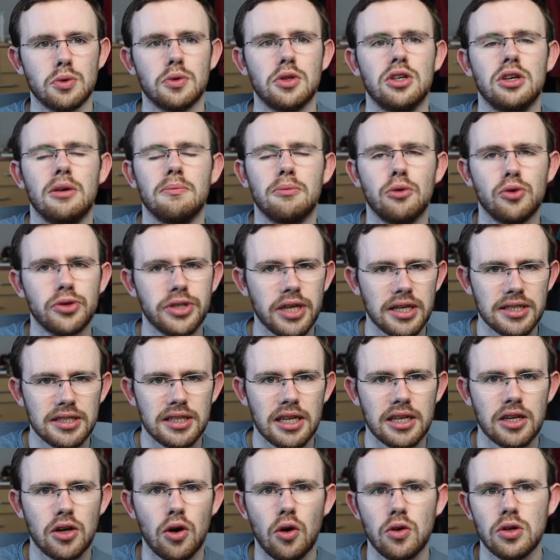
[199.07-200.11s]
We're looking at
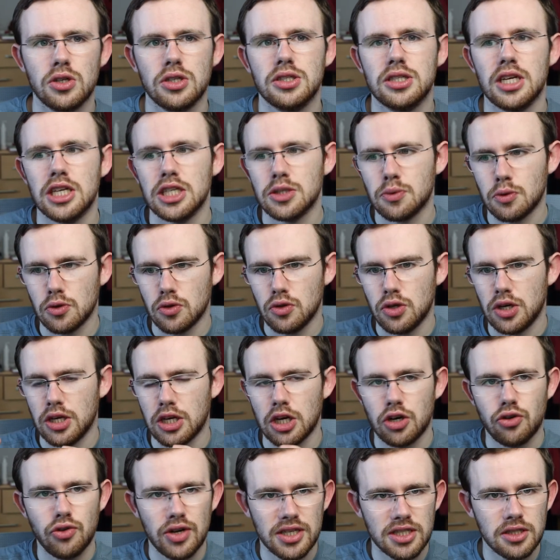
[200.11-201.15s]
Bose-Einstein condensates, we're looking
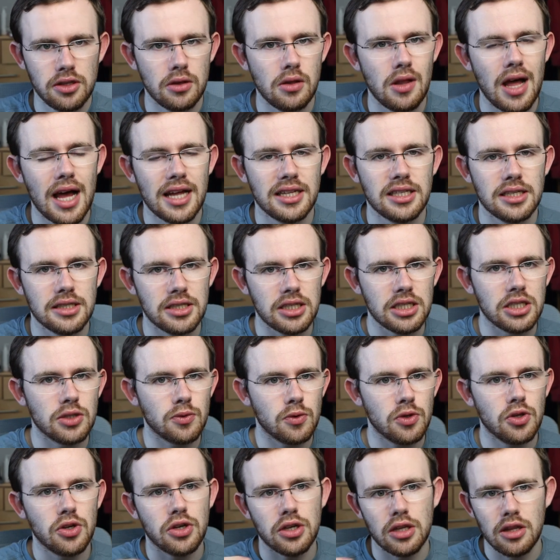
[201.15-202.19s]
at crystal lattices,
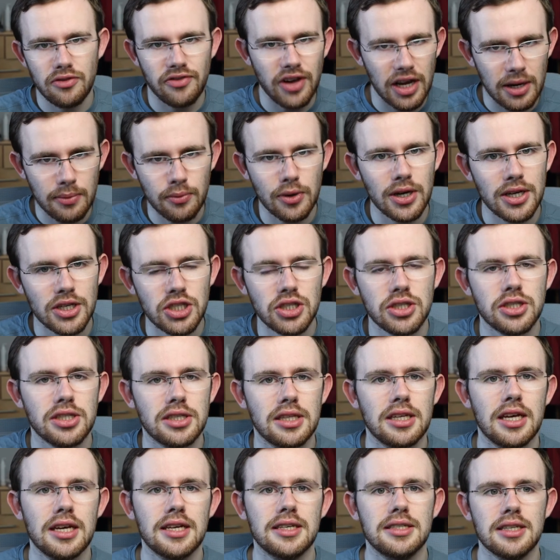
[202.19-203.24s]
we're looking at the vibrations
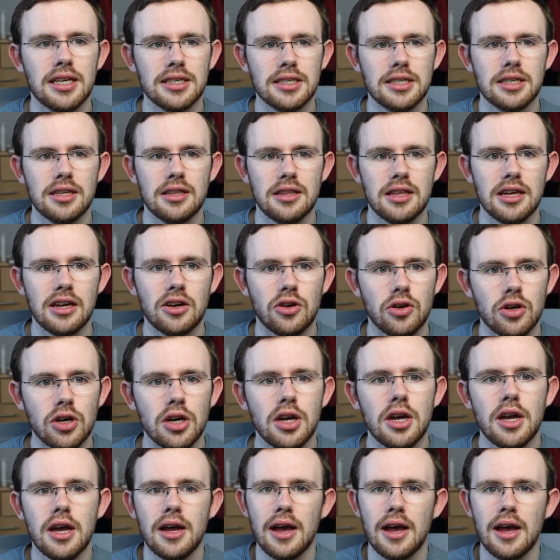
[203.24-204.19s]
that exist there,